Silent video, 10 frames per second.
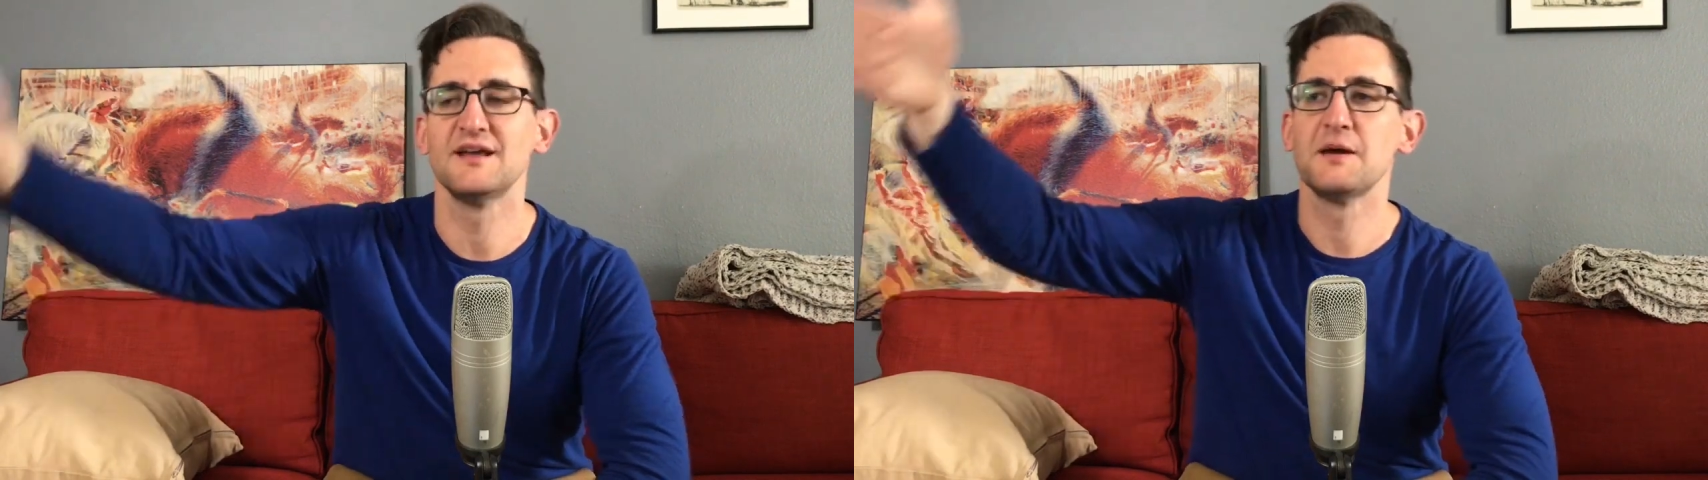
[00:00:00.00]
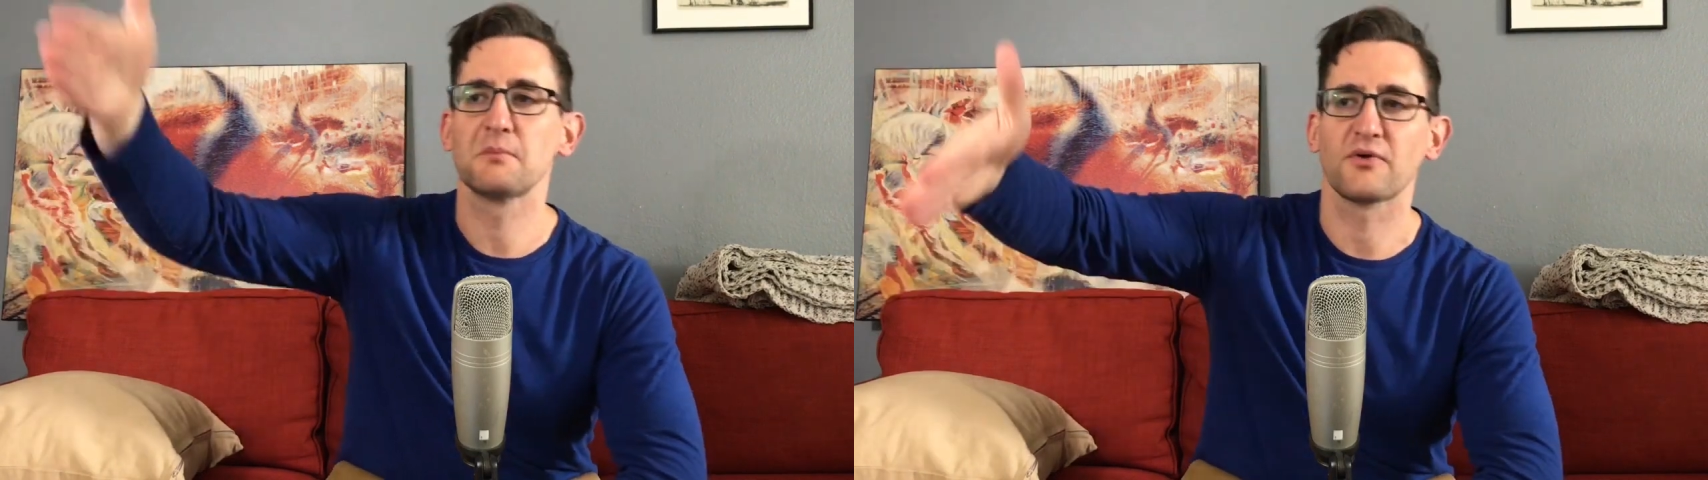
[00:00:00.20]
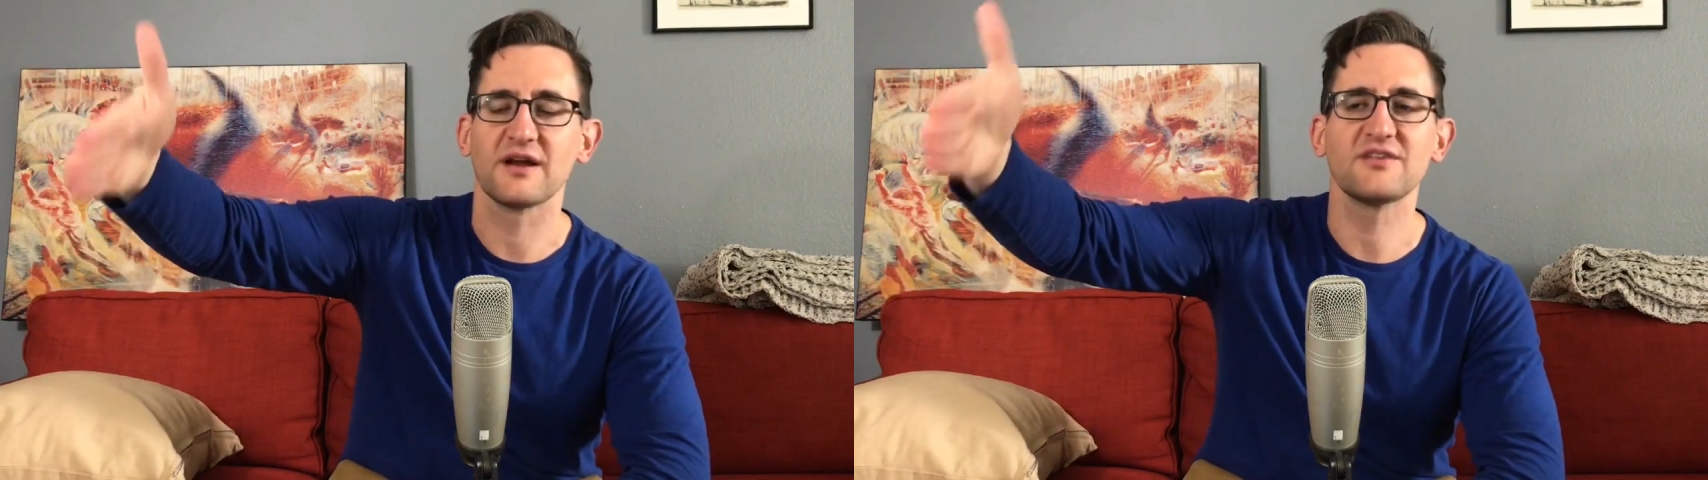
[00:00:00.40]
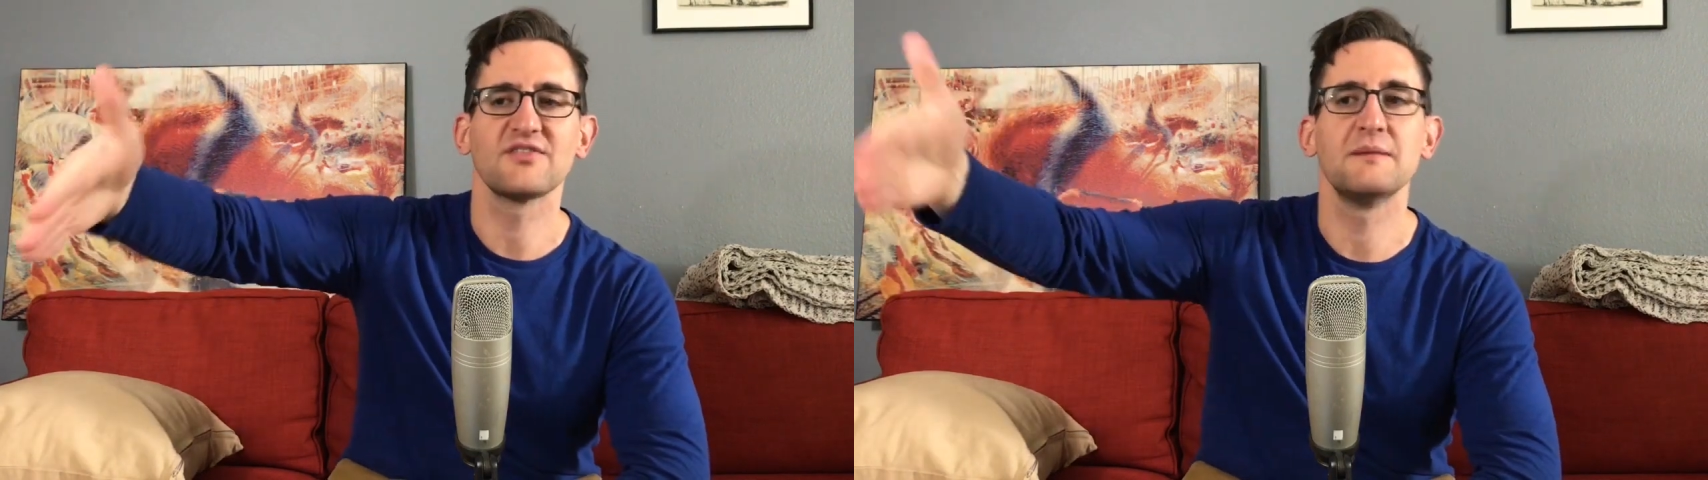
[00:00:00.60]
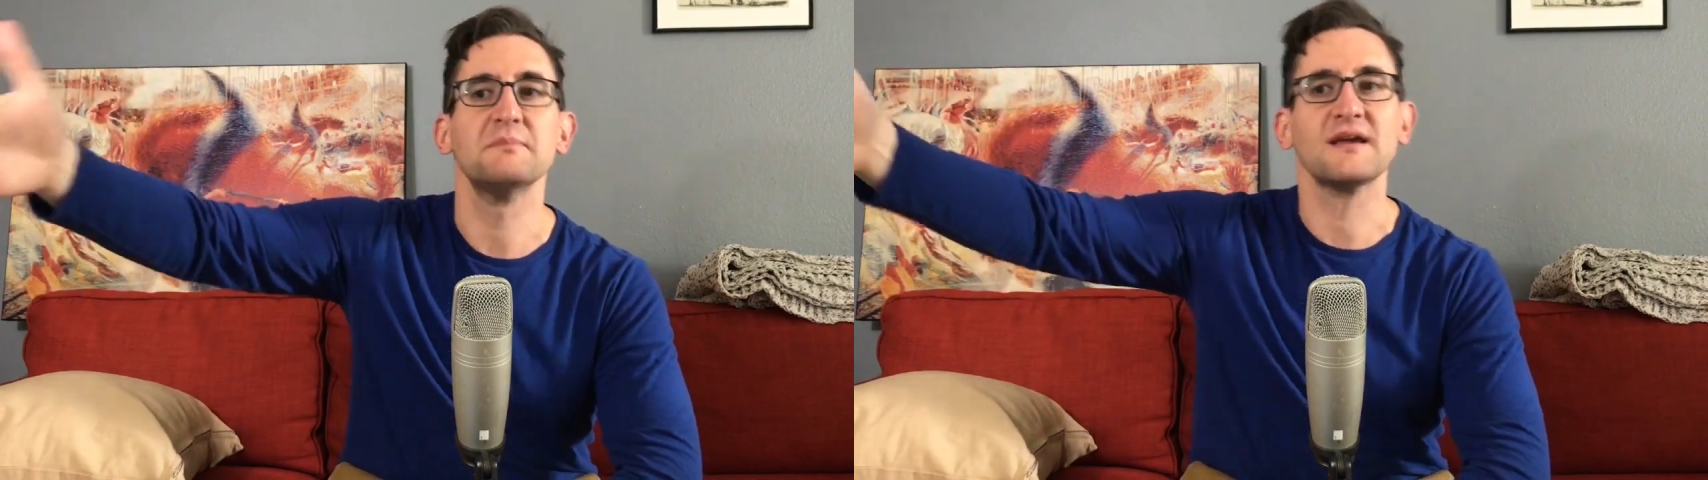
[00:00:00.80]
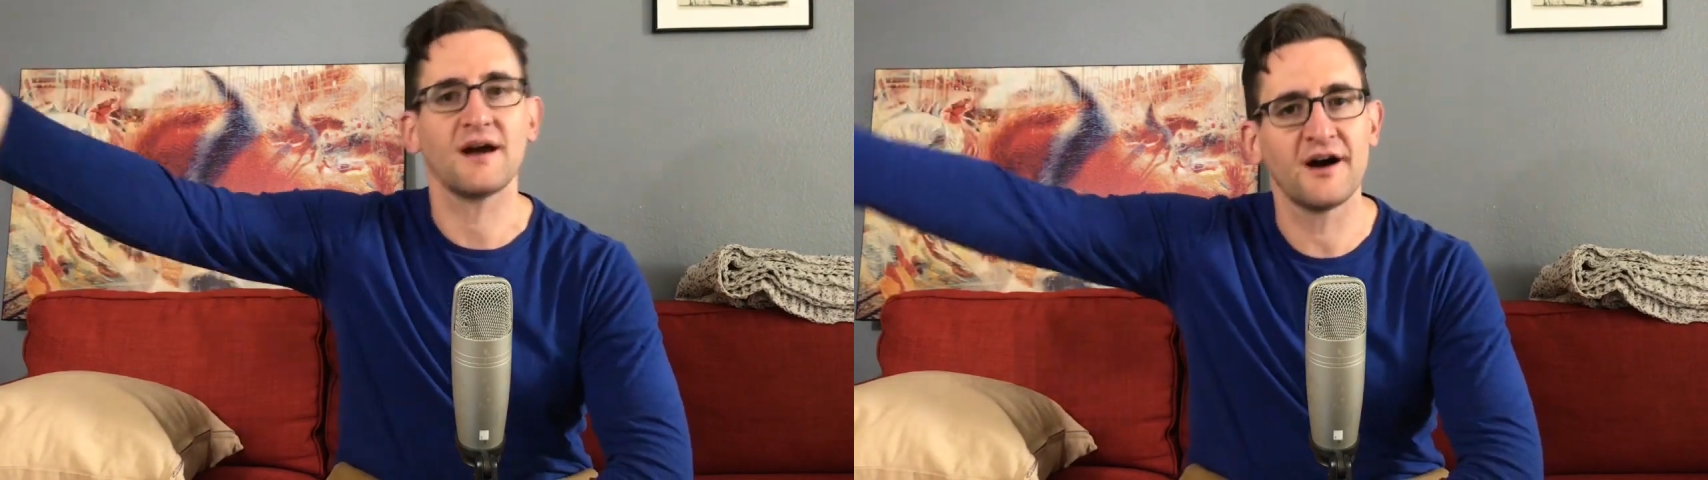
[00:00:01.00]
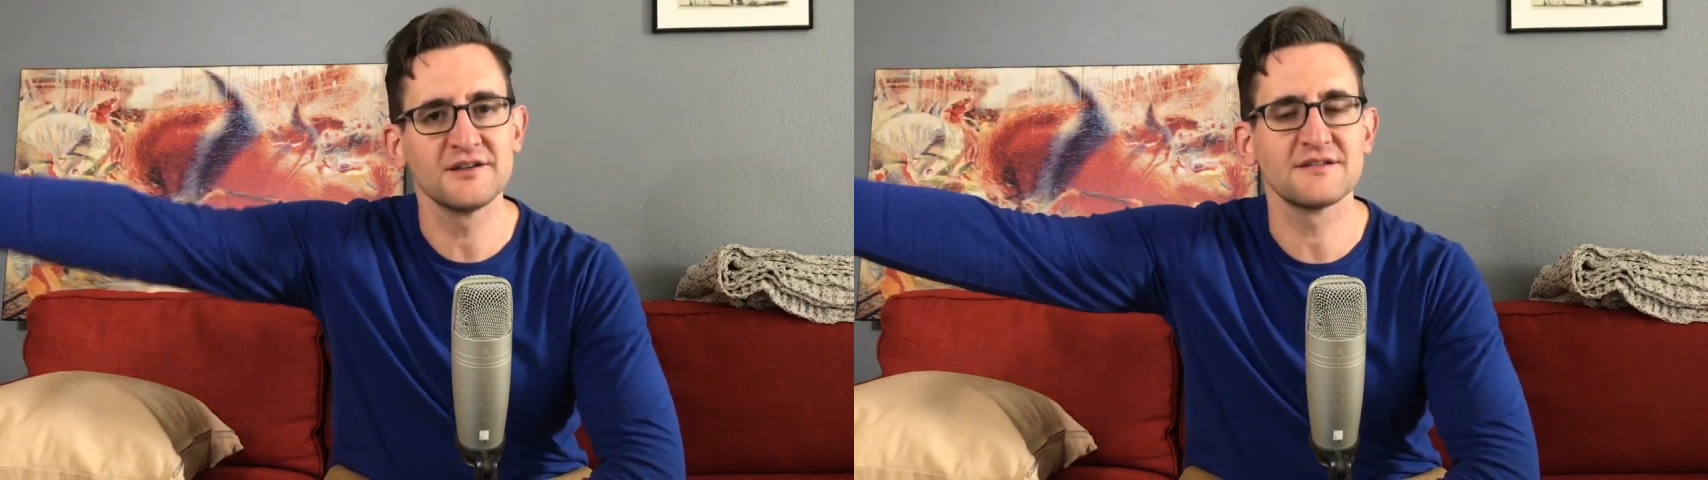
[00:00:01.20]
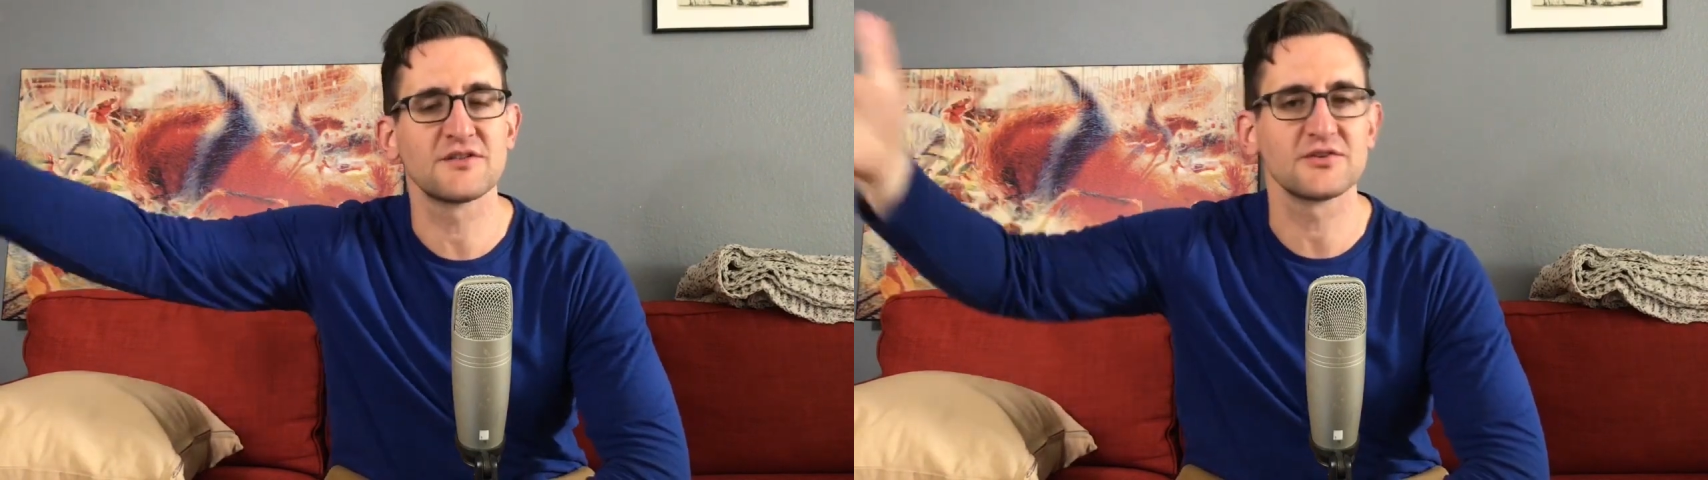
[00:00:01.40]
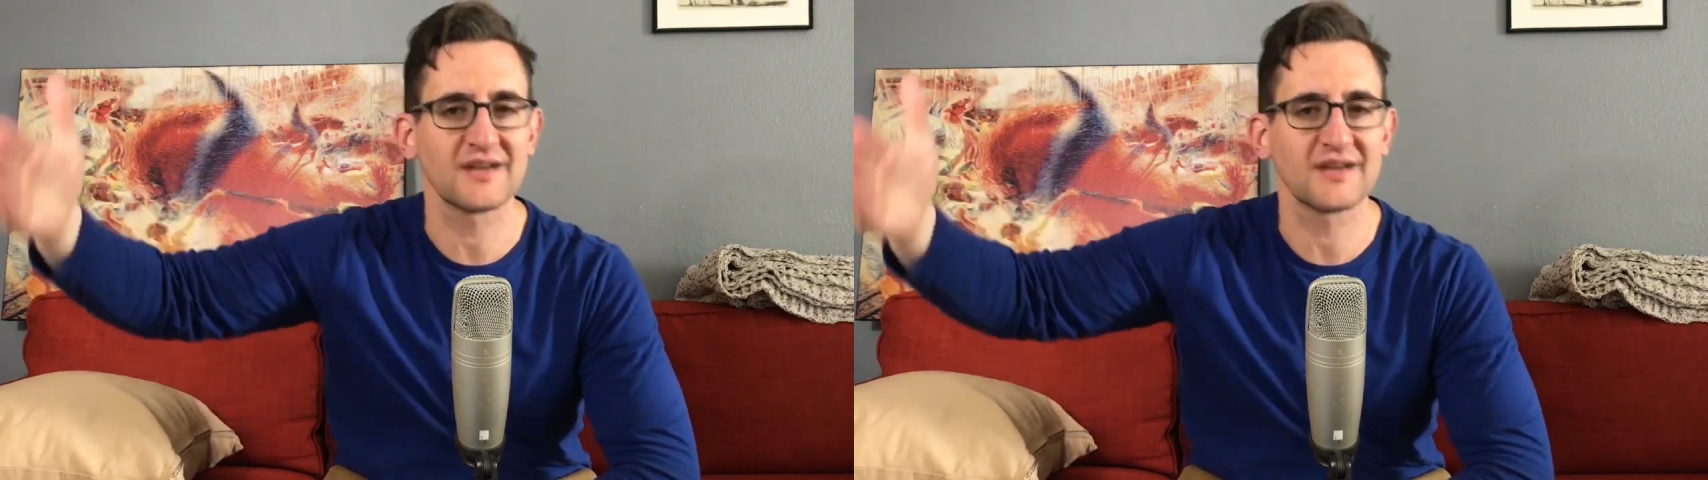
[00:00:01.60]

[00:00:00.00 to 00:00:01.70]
praise them because of those